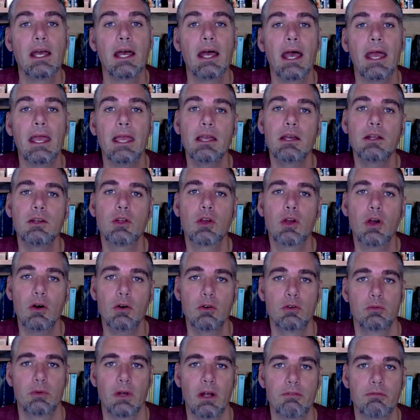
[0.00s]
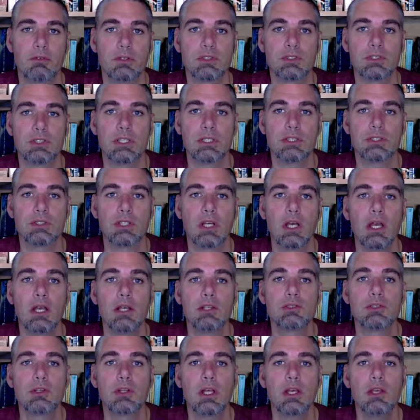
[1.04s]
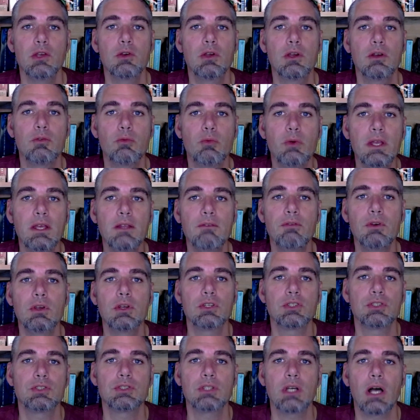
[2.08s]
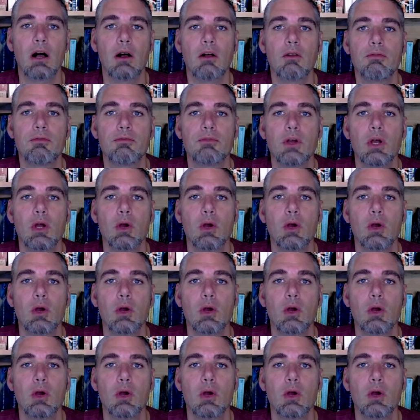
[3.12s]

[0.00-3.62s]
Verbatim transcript: and code references so that you can read for yourself